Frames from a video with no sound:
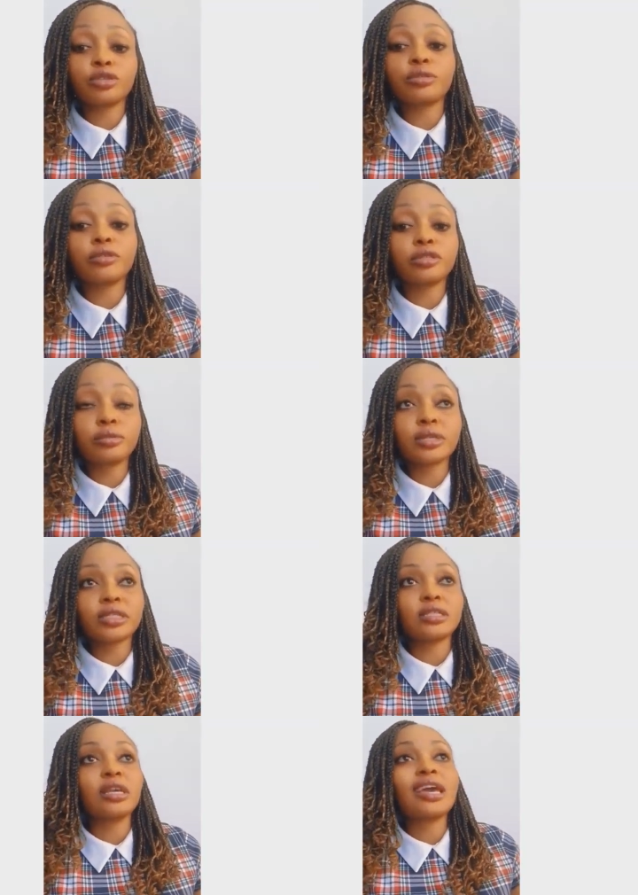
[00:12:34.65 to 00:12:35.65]
Raymond
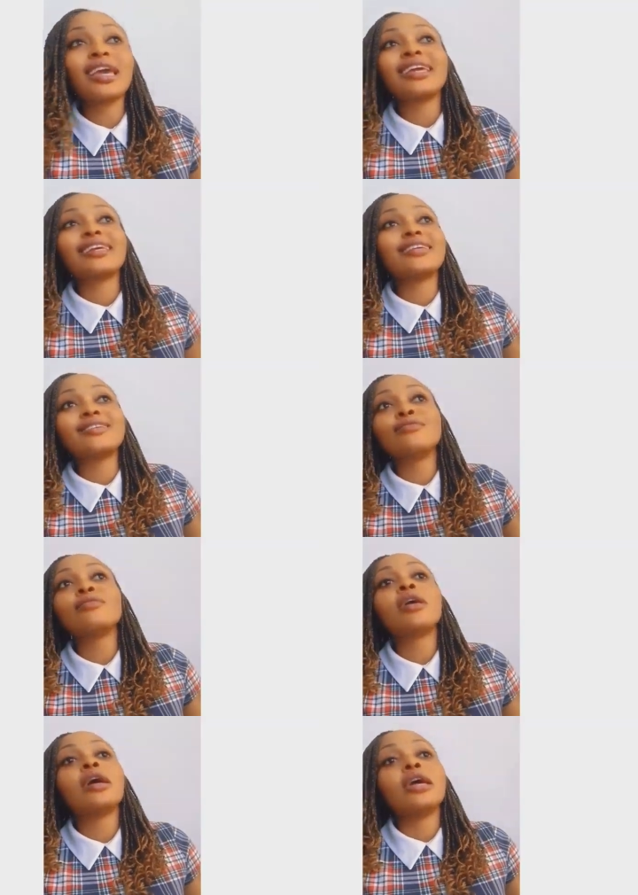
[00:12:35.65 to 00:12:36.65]
Dokwesi, he
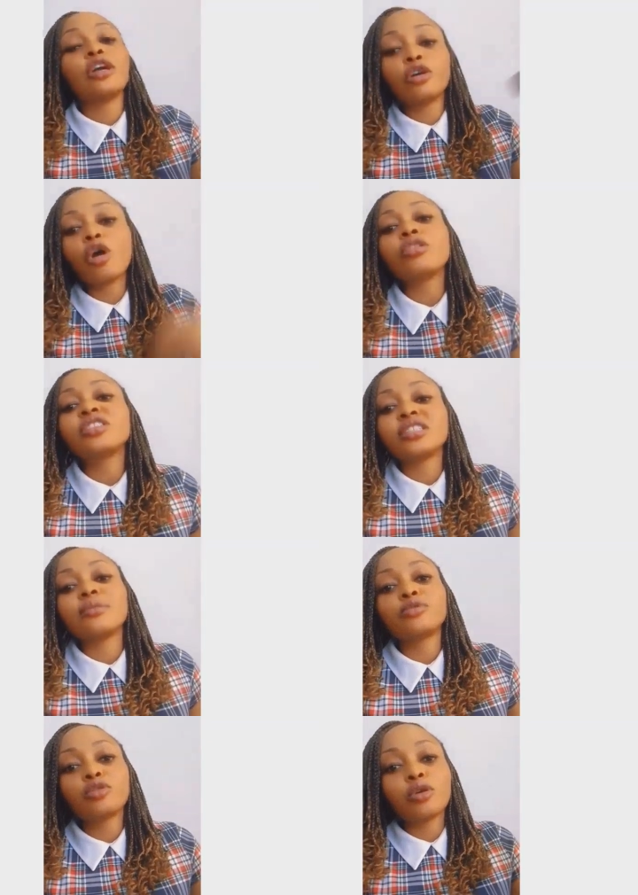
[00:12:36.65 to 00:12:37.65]
encouraged
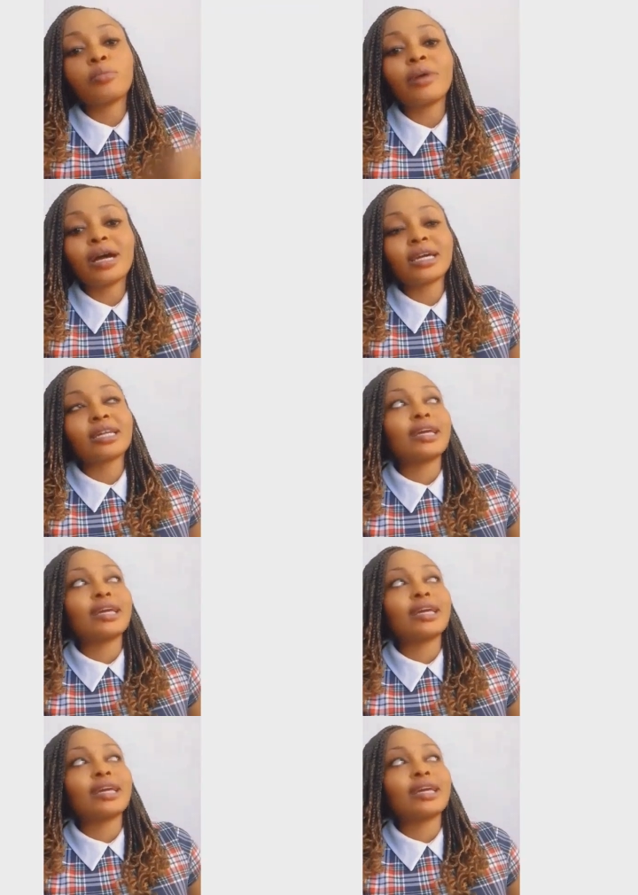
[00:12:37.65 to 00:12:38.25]
them to come back.